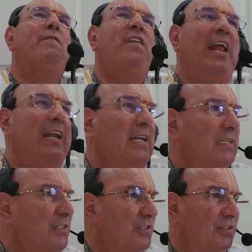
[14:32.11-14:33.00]

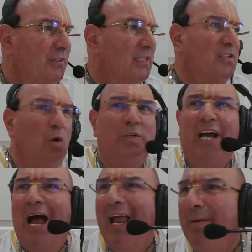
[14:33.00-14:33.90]
Vedas, there's no
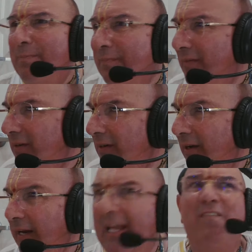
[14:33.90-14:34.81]
time.
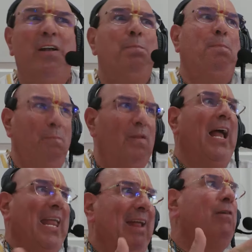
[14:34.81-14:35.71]
Even,
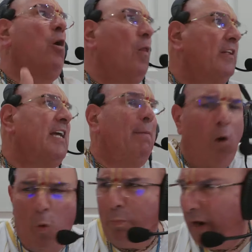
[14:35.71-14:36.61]
I hear it all the time,
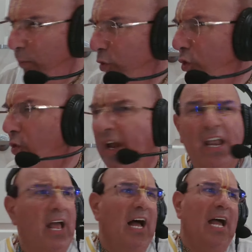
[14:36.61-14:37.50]
oh Prabhu,
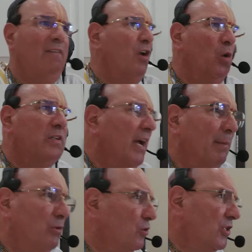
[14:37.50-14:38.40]
I have no
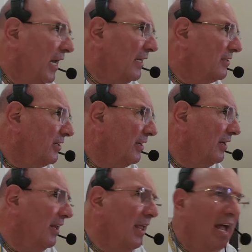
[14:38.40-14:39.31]
time to chant.
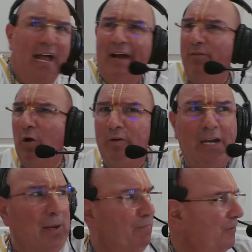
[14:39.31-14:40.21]
I have no
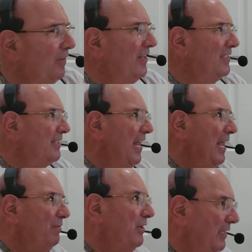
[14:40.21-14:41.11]
time for this.
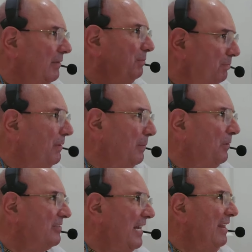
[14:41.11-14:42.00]

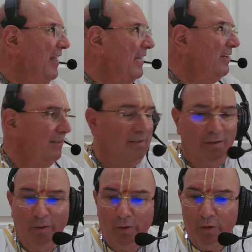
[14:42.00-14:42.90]
People say that.
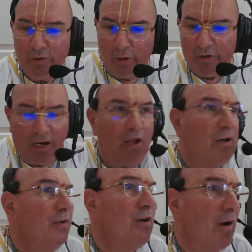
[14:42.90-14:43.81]
So
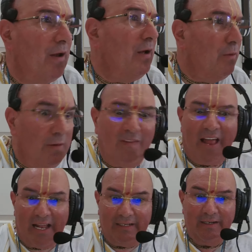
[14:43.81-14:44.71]
Shankaracharya knew
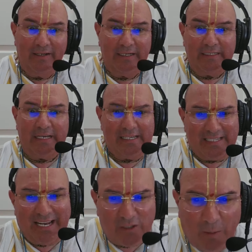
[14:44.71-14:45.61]
that. He says,
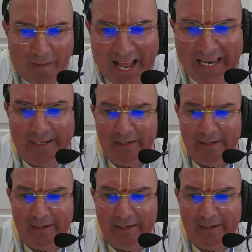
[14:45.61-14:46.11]
that's all right.